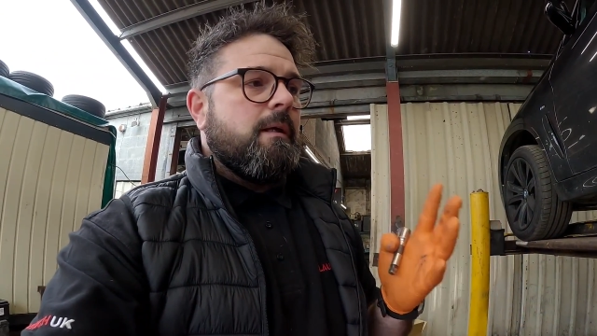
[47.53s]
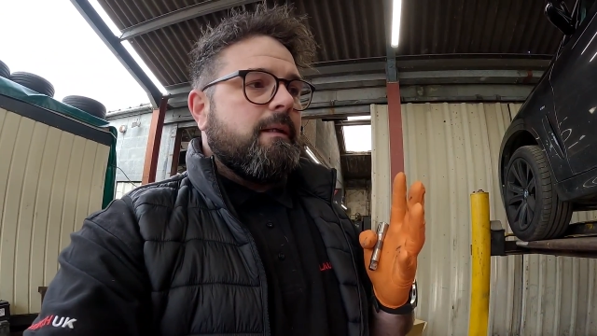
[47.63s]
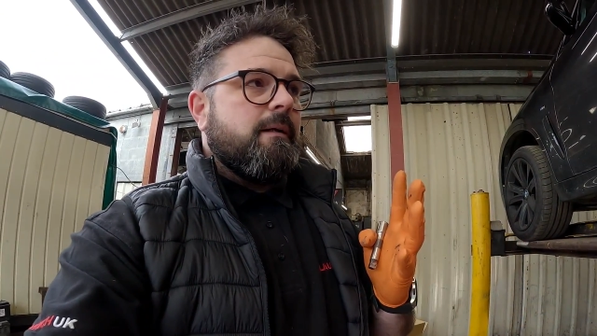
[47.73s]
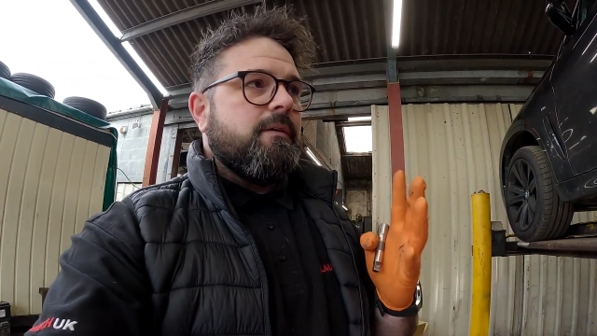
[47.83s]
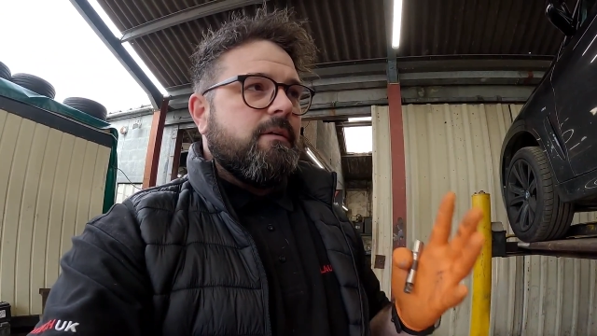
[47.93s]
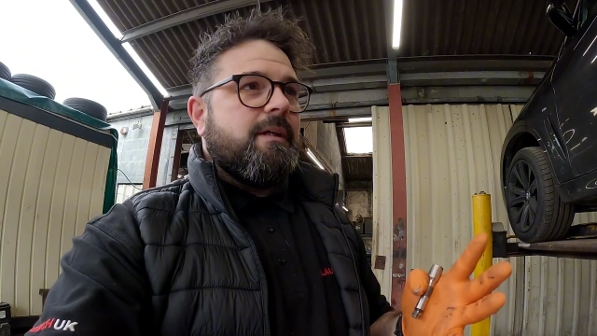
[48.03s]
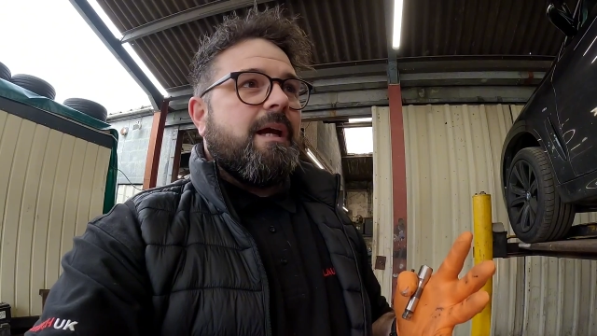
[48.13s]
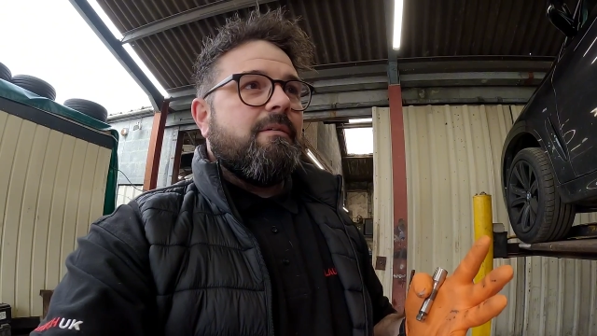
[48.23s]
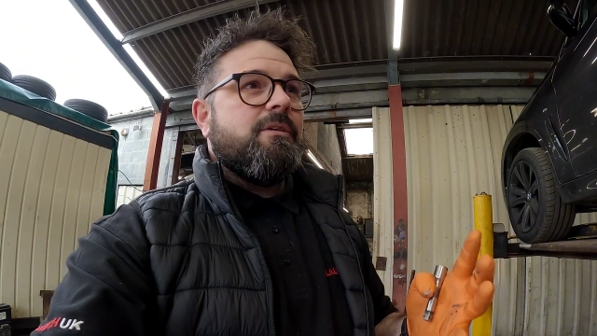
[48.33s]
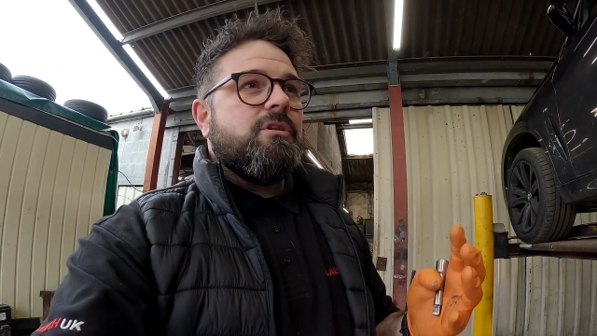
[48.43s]
Now, the other
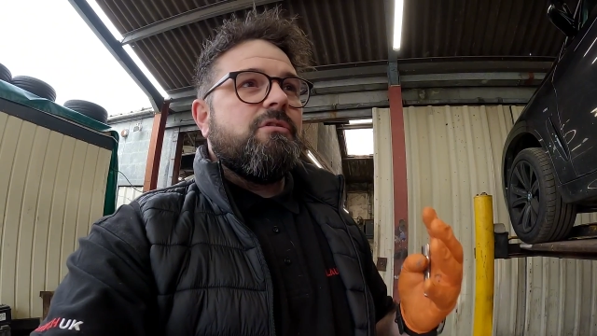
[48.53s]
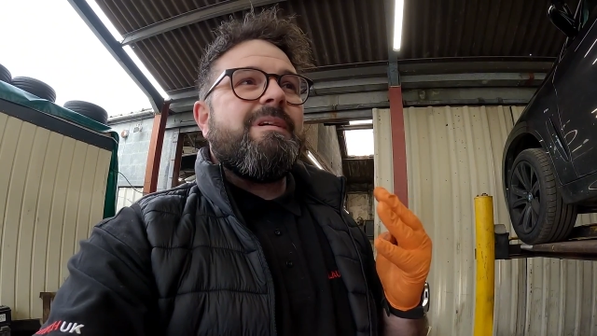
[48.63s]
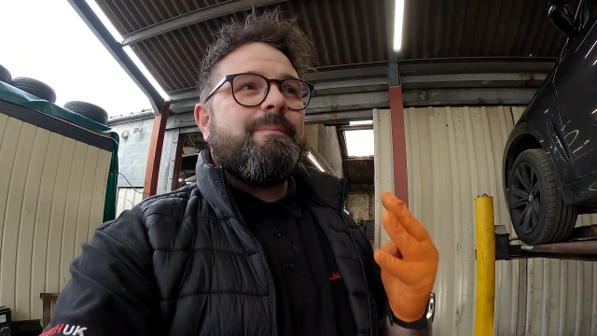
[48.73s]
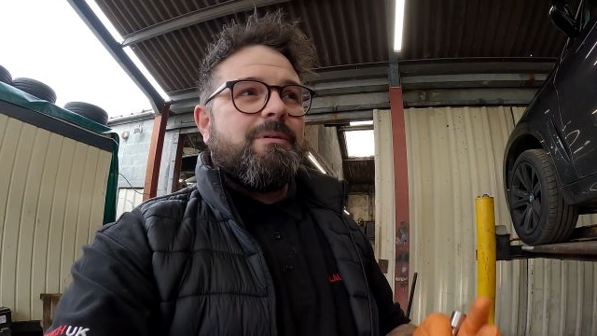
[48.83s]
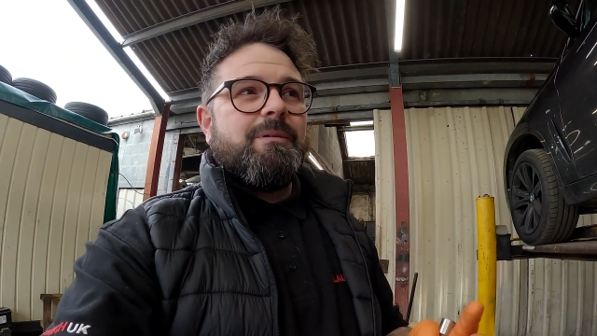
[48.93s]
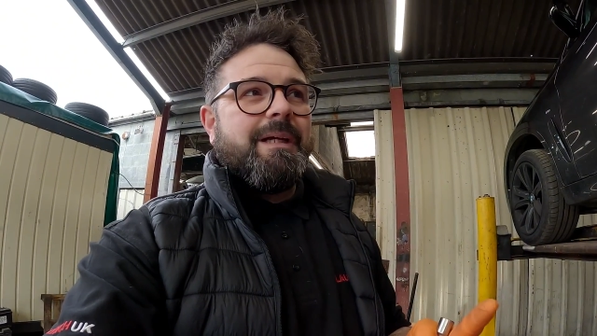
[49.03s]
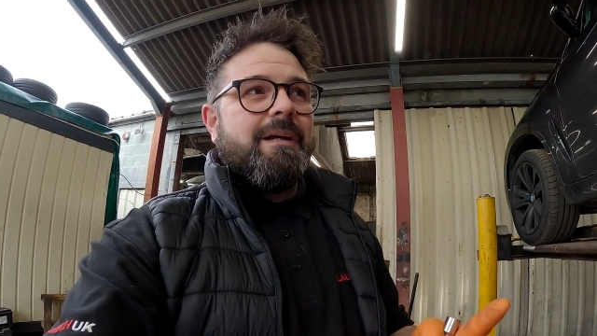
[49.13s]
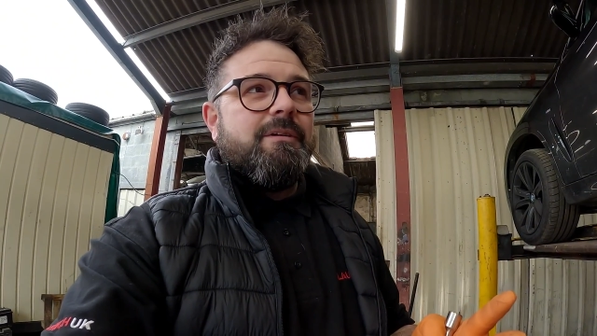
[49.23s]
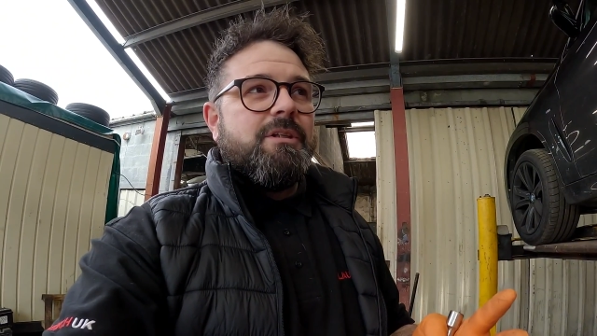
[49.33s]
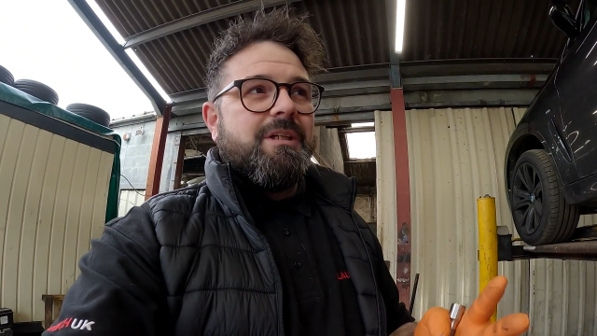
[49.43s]
garage is a reputable
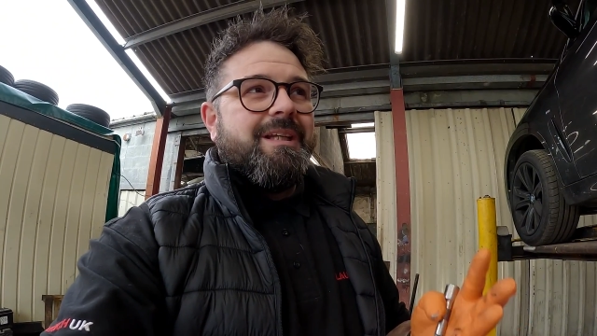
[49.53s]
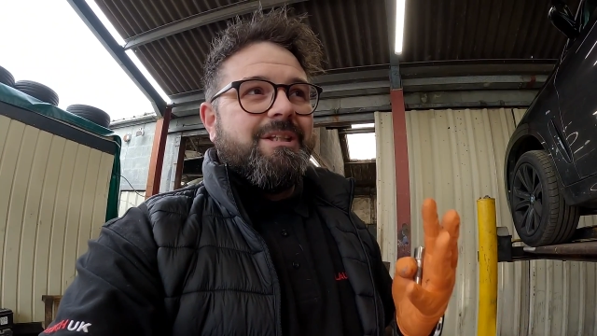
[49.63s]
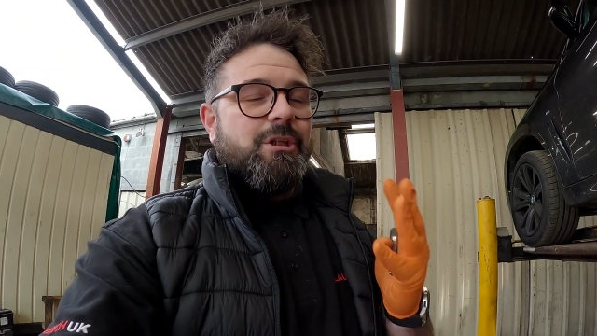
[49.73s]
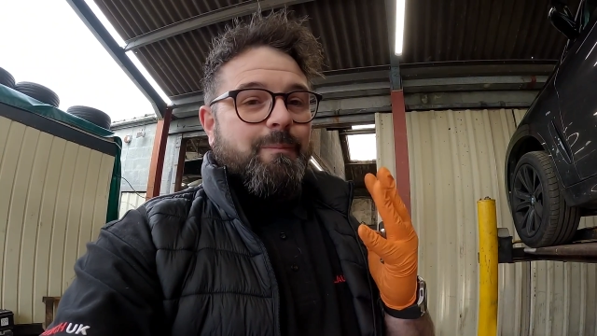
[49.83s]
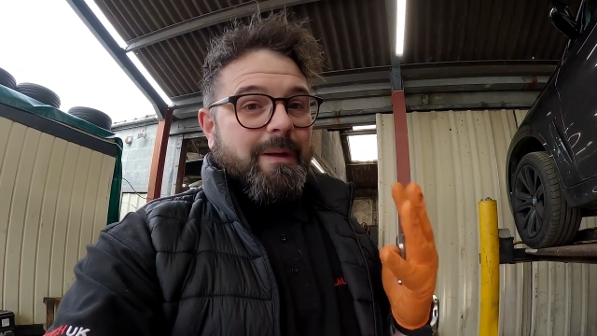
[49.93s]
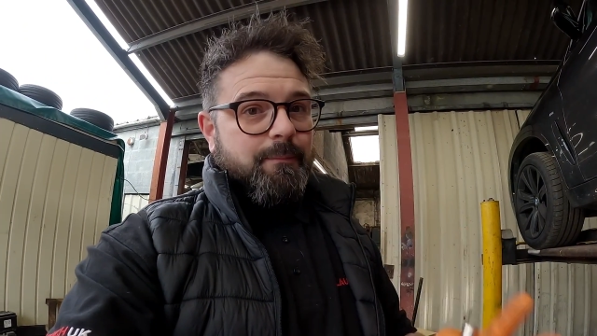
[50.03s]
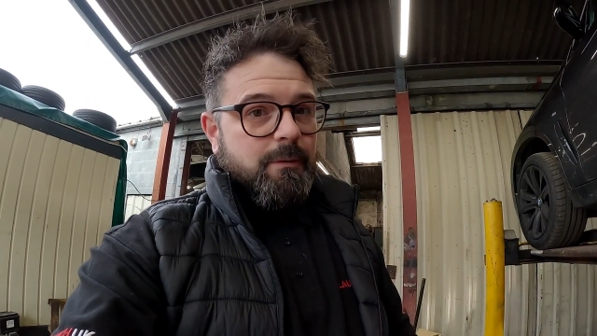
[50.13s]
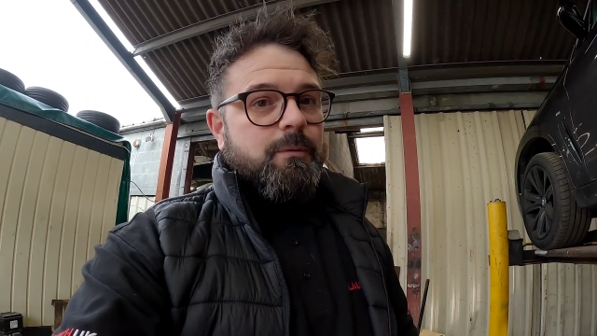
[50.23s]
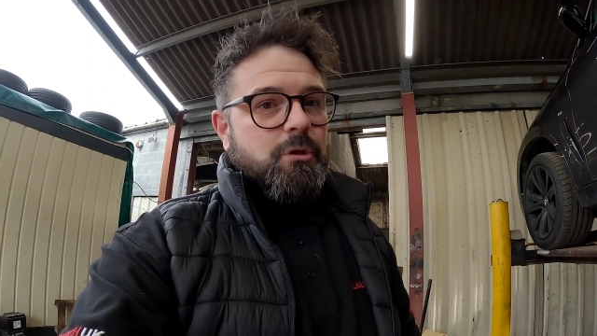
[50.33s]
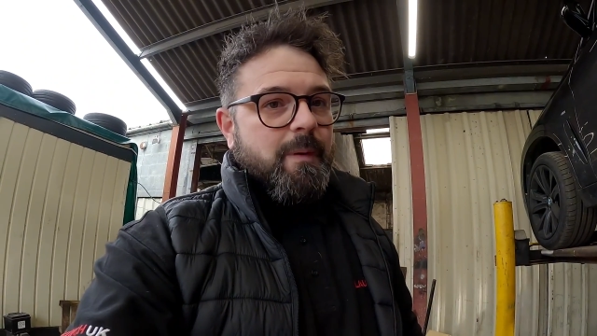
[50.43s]
garage, and he is a
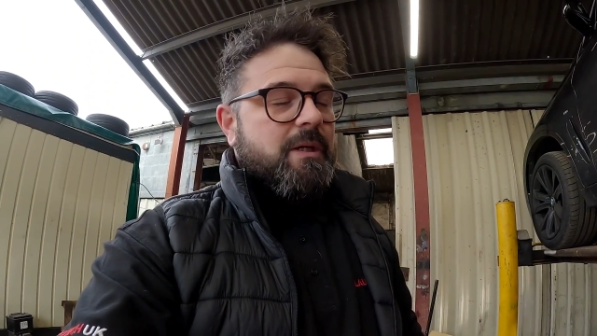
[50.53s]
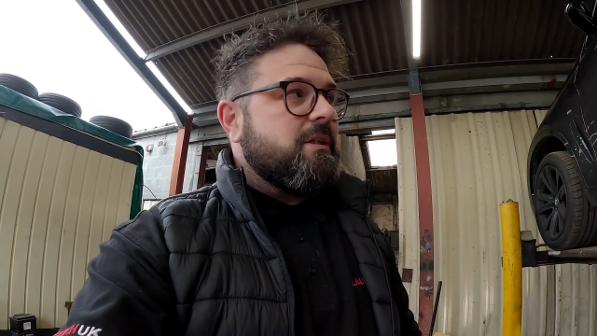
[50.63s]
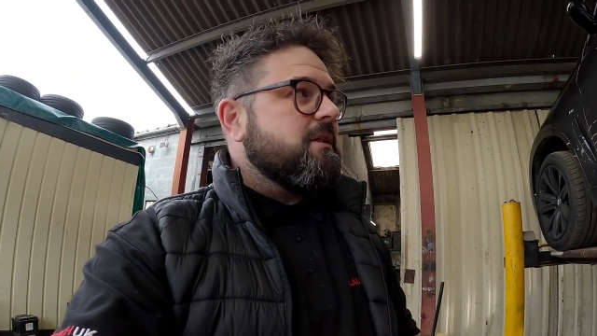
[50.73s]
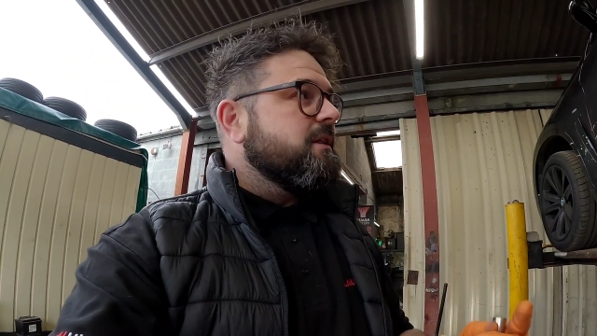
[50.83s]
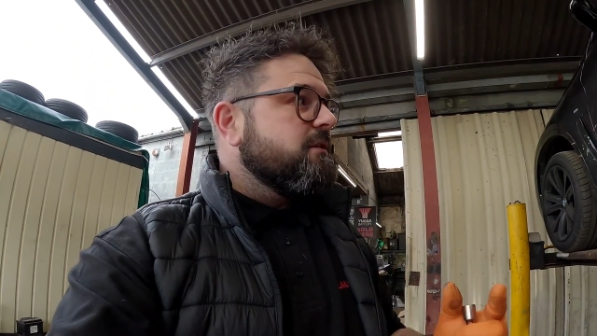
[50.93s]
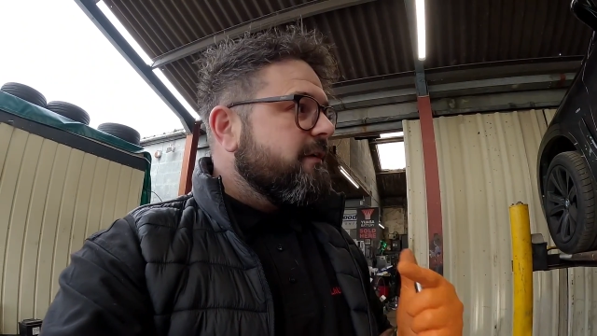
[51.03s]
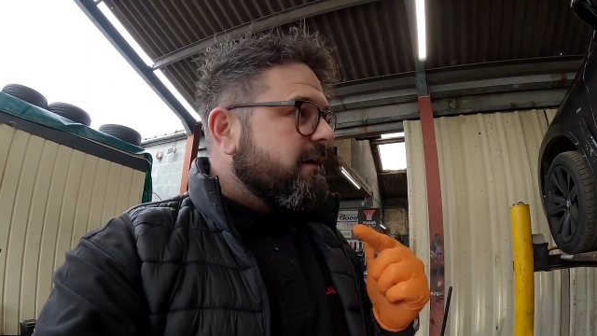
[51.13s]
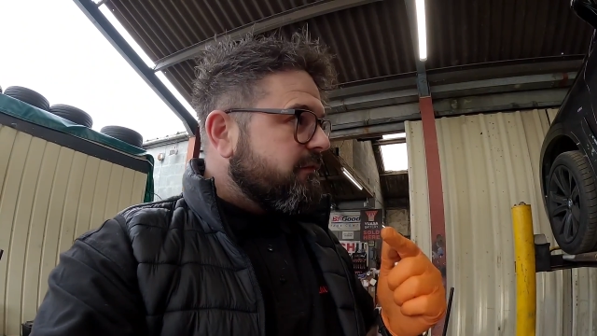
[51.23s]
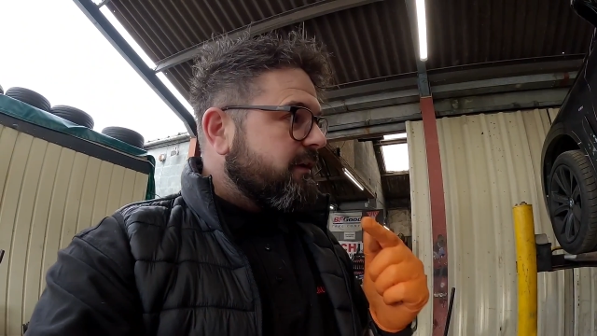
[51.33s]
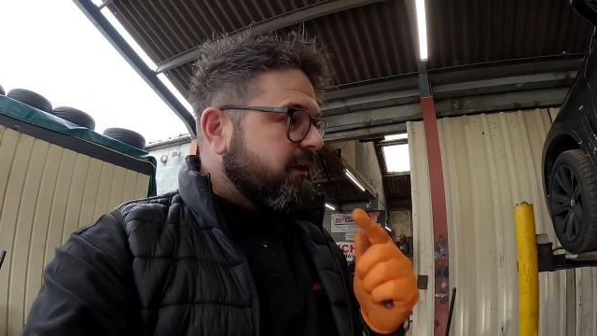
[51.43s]
BMW specialist, and he's
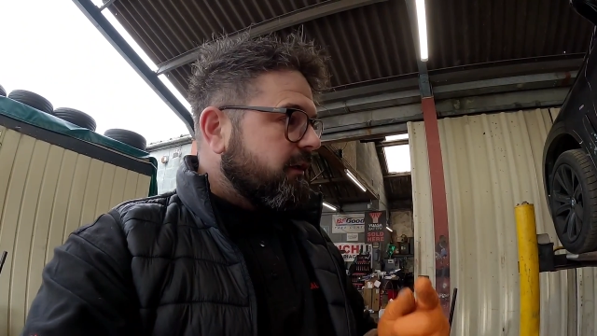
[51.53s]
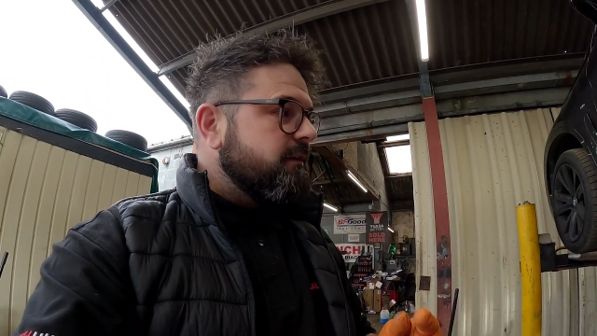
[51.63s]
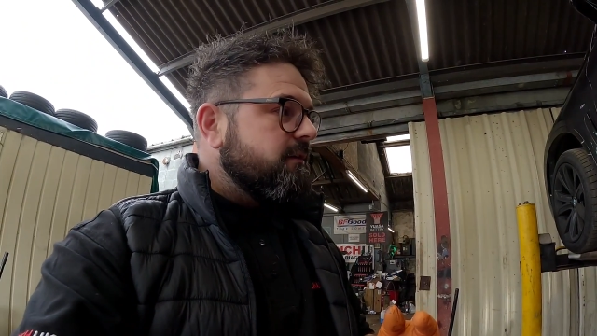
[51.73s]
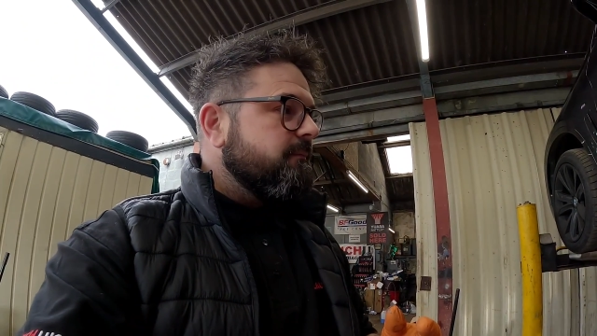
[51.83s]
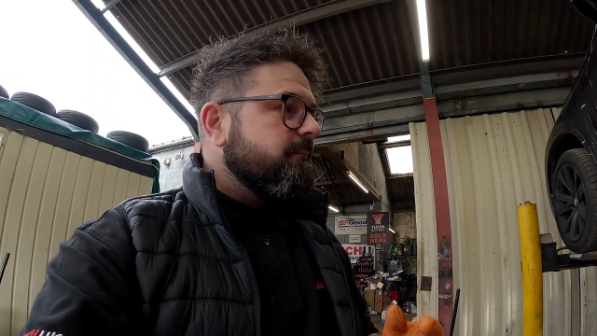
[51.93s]
very, very good.